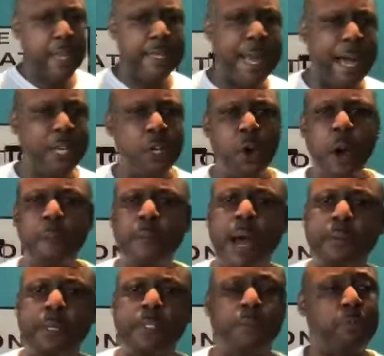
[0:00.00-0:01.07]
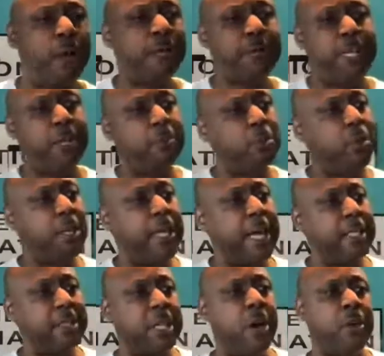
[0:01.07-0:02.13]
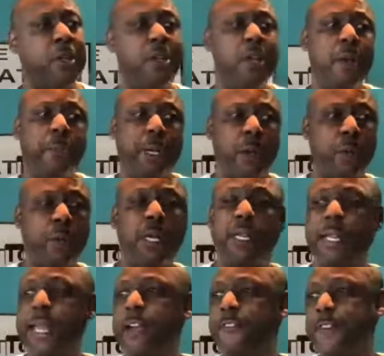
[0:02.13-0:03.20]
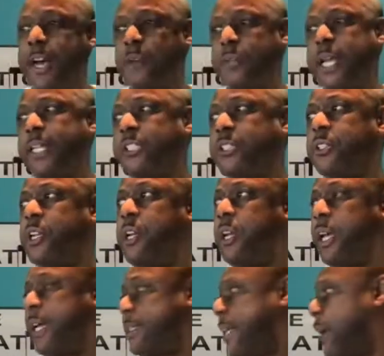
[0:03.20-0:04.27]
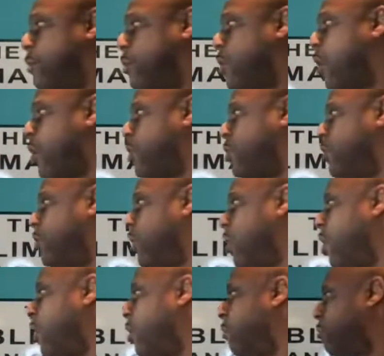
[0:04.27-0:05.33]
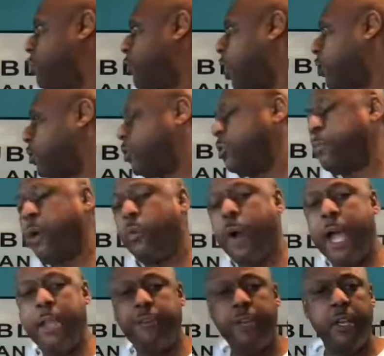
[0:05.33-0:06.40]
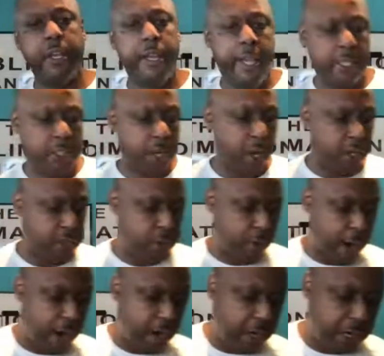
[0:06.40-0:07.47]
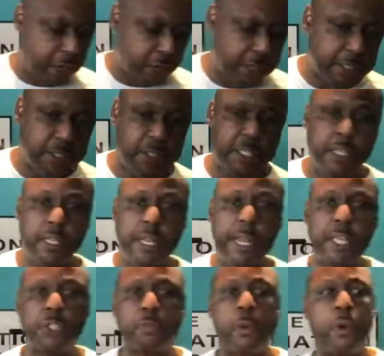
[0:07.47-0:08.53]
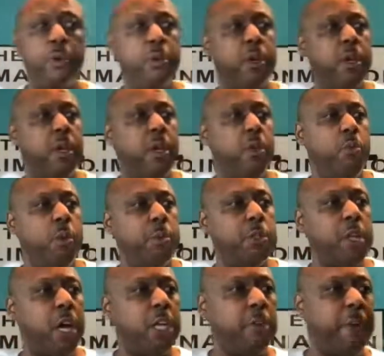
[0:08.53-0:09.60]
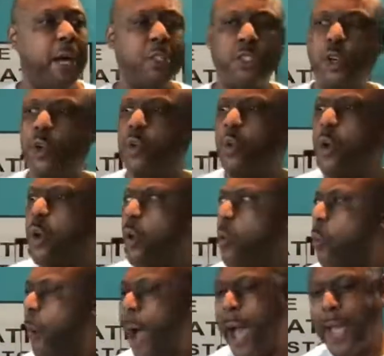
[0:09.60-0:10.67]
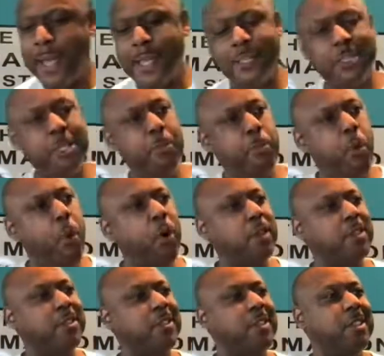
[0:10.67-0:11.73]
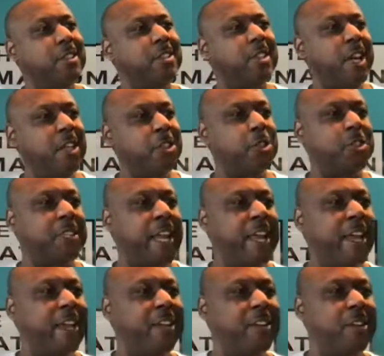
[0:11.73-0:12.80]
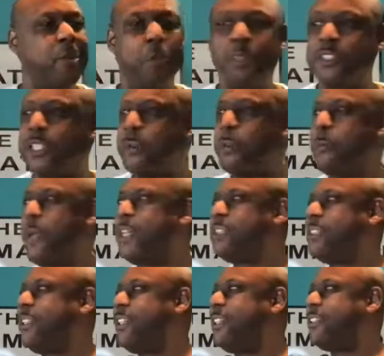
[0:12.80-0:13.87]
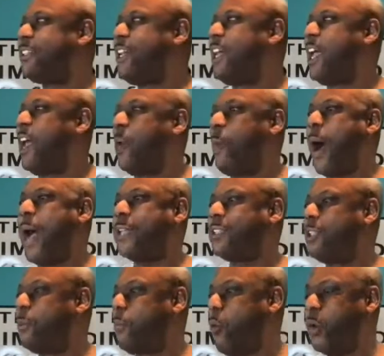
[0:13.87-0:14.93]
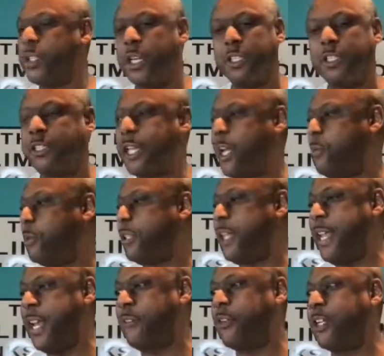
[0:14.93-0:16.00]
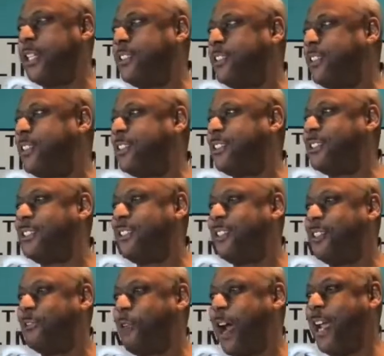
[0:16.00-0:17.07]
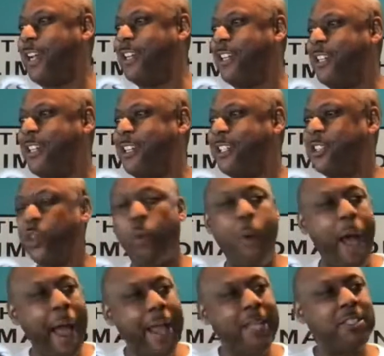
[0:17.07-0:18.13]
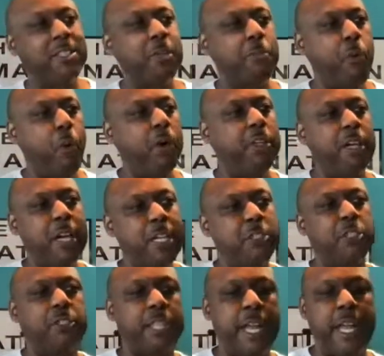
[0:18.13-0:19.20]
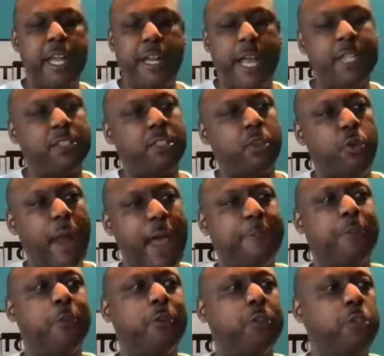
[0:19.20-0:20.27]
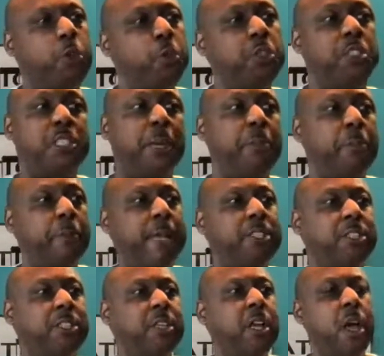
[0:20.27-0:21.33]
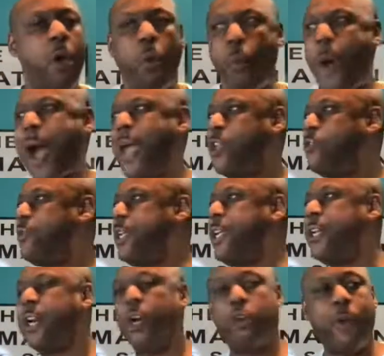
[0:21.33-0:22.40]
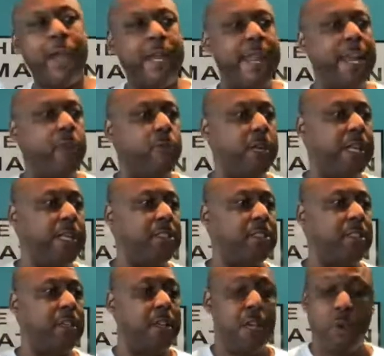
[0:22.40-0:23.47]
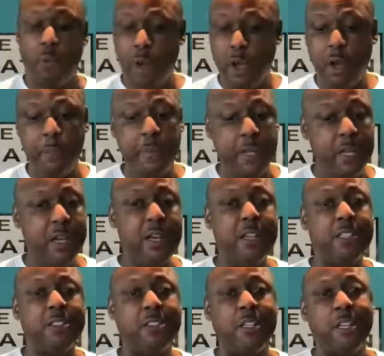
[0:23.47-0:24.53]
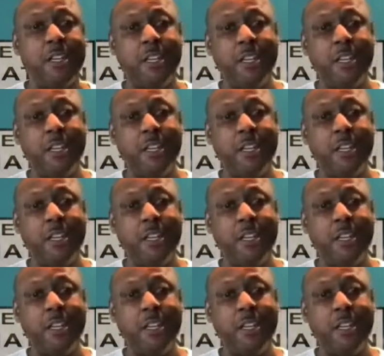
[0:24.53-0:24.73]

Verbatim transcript: Now I know I probably probably think I'm doing a lot of talking, but I want to lay a foundation. As I was talking to uh, talking to my wife and talking to our, our resident expert, we were talking about so why is it important to understand what sublimation is and why is it important to understand what the ink release is, right? So why is it important to understand as a crafter new to sublimation why you need a great ink release. Well, because